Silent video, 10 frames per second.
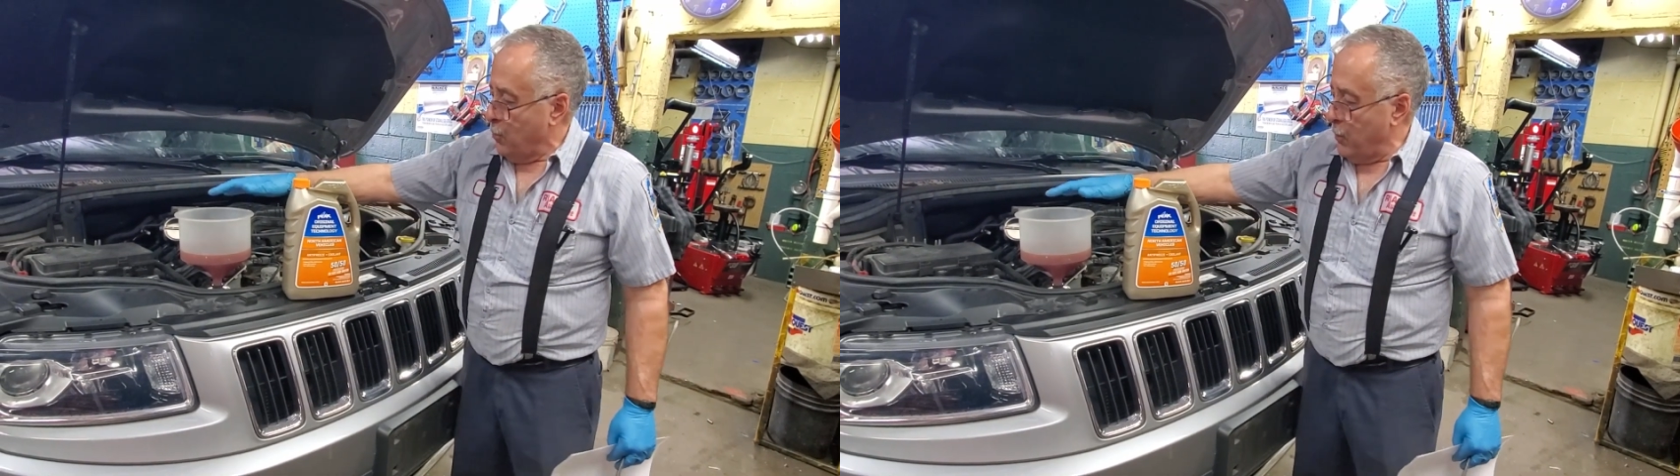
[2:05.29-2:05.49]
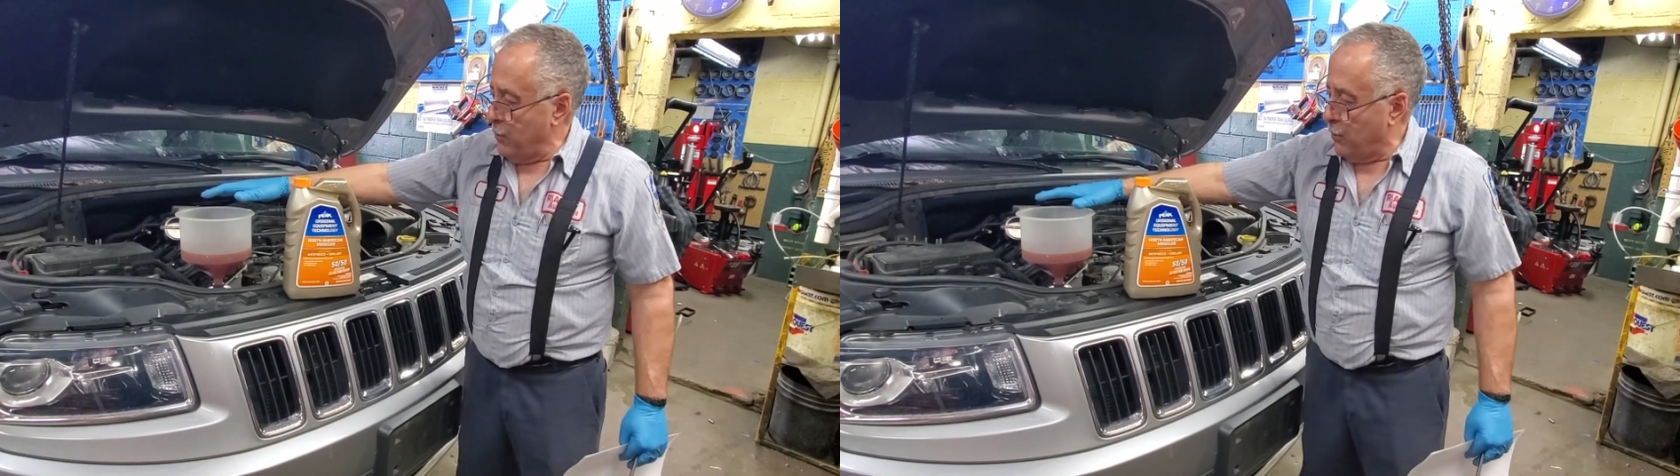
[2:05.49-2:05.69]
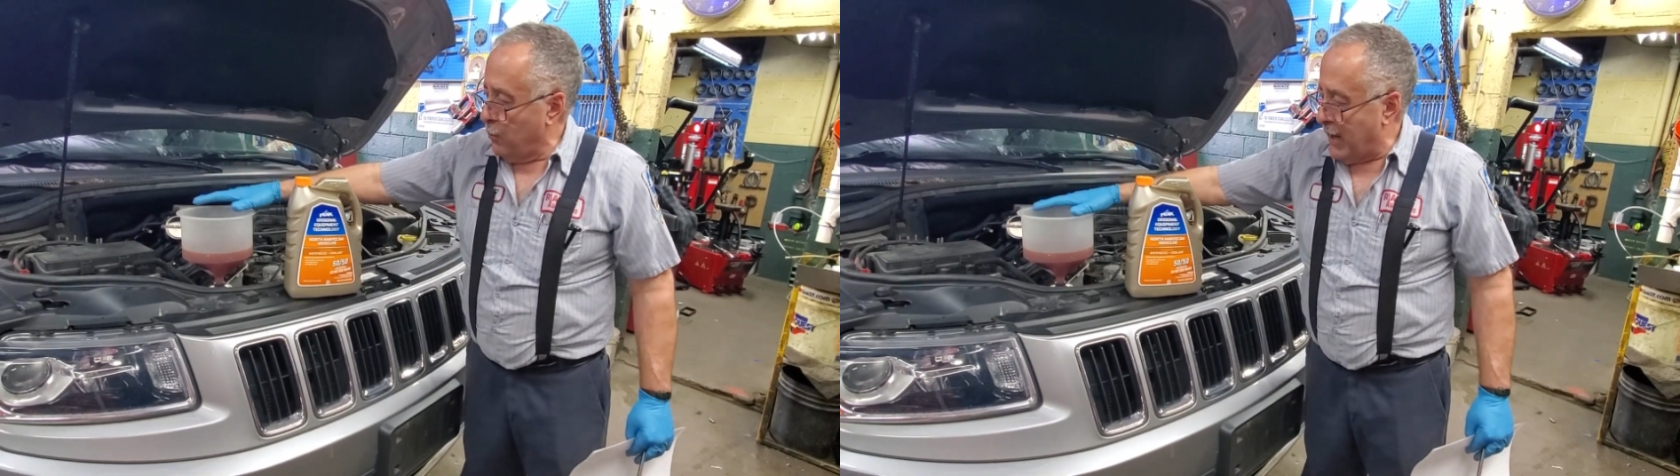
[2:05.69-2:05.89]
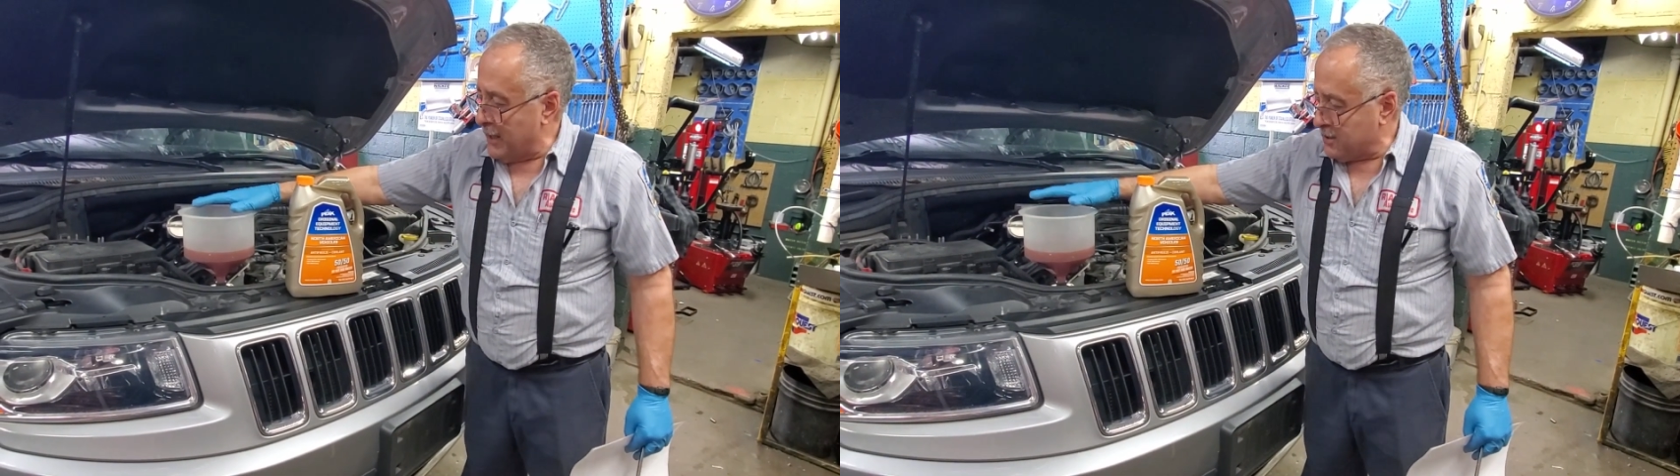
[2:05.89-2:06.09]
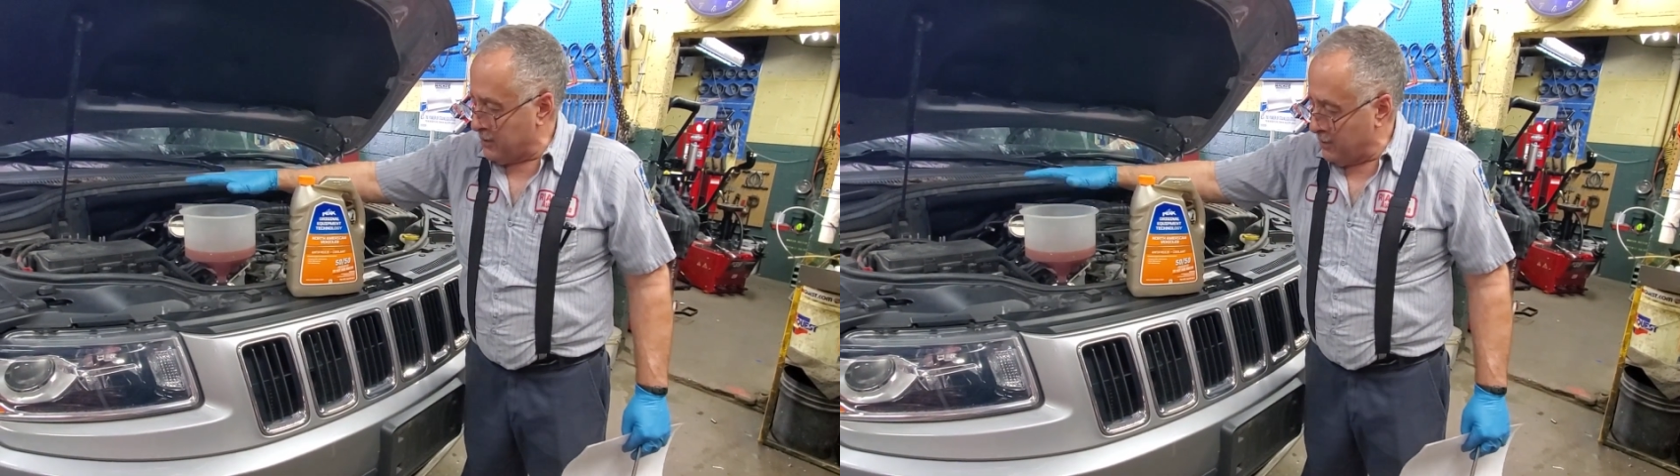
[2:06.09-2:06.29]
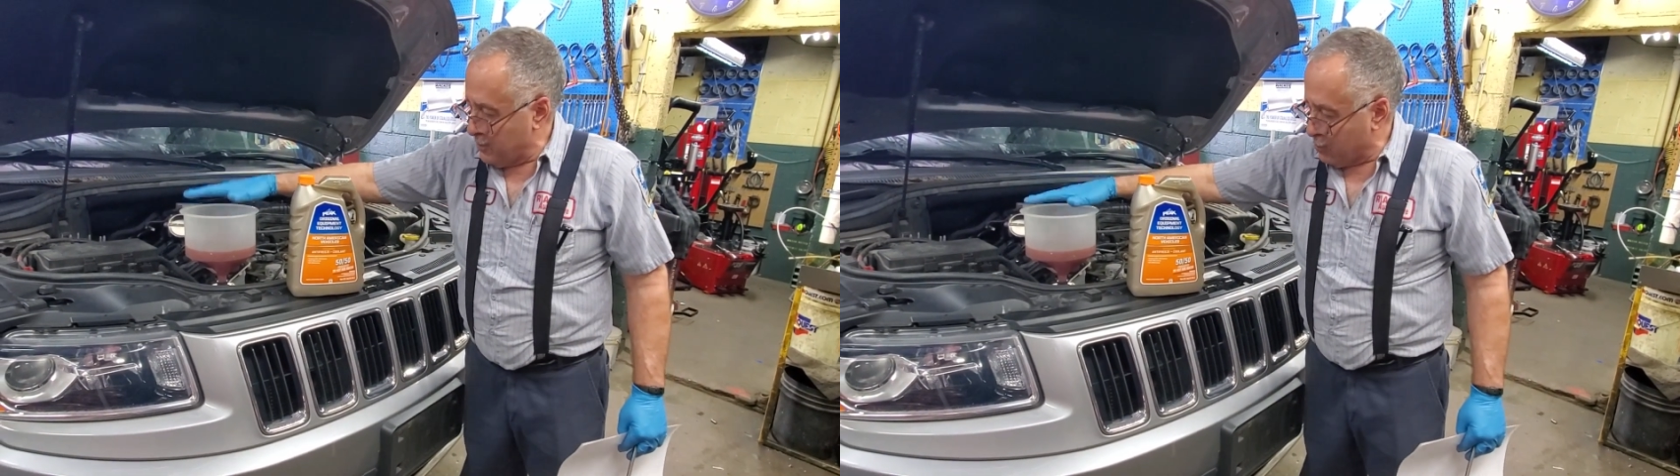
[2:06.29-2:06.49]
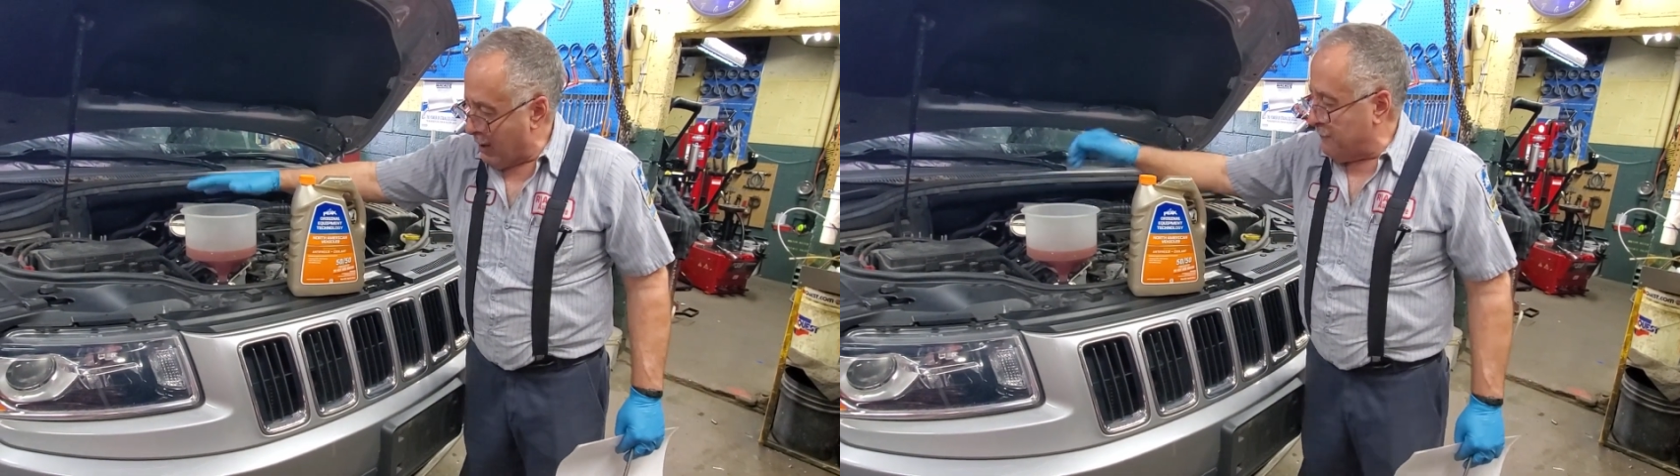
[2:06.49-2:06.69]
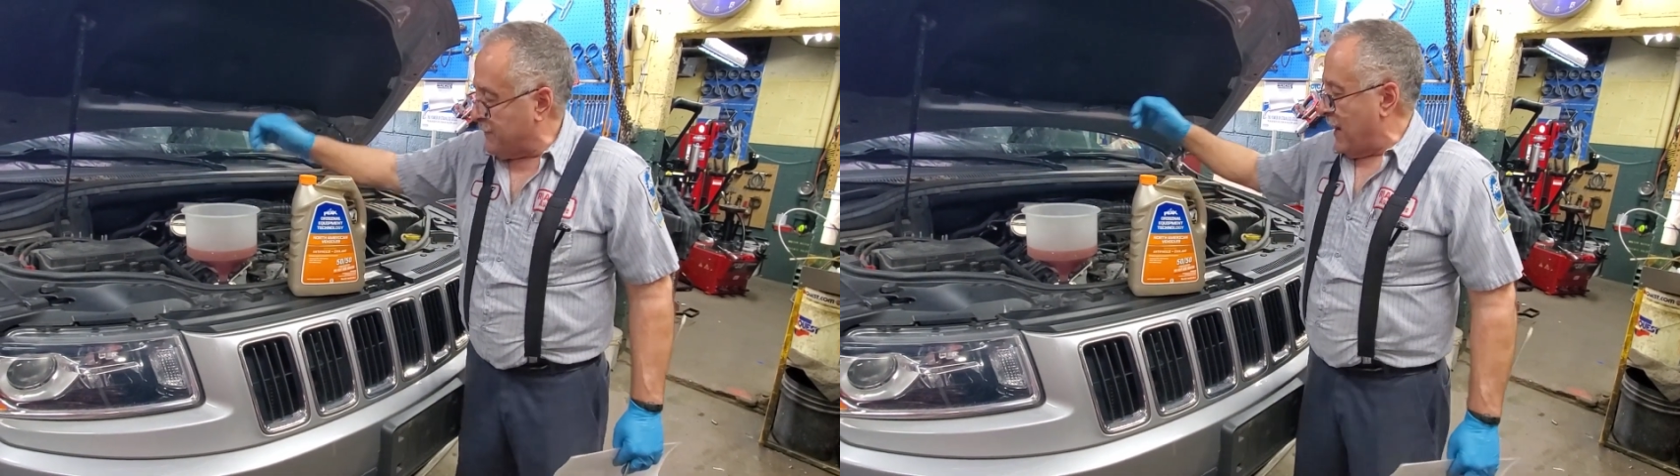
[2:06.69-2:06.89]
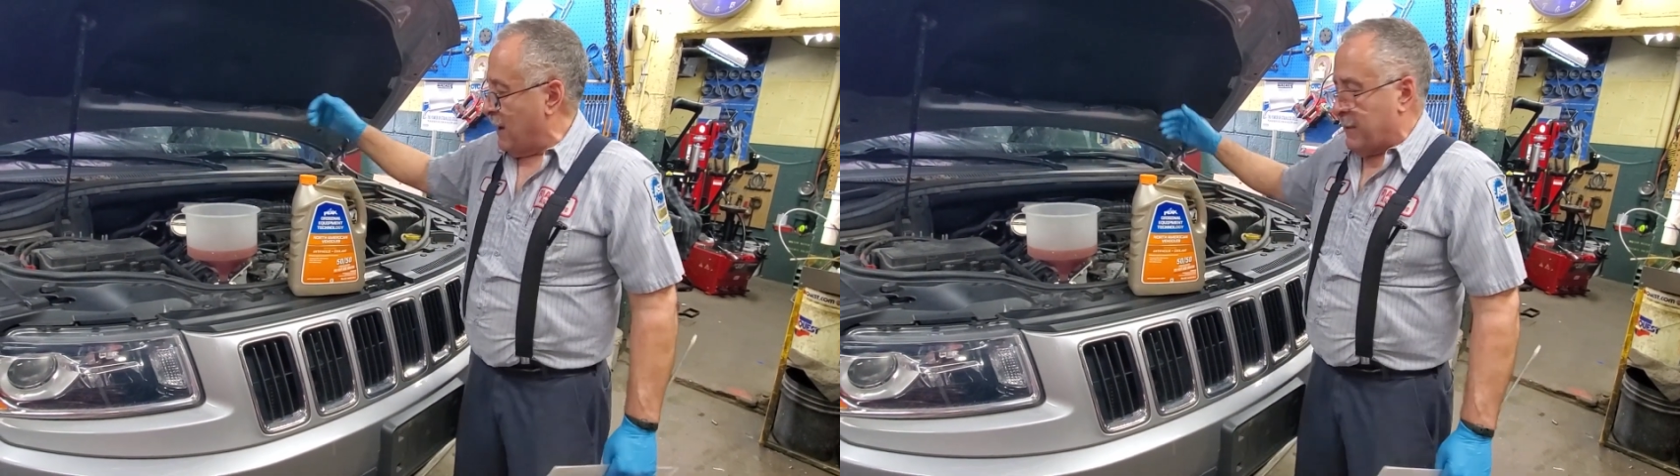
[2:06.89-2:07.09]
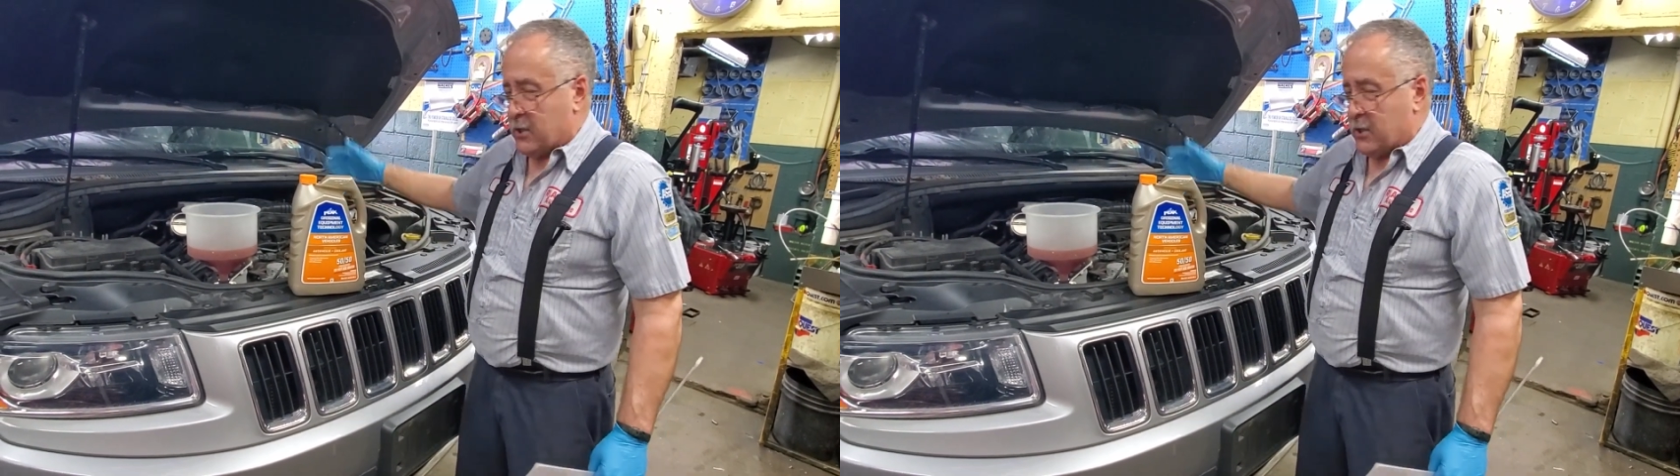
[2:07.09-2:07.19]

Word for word: We will watch it drop down,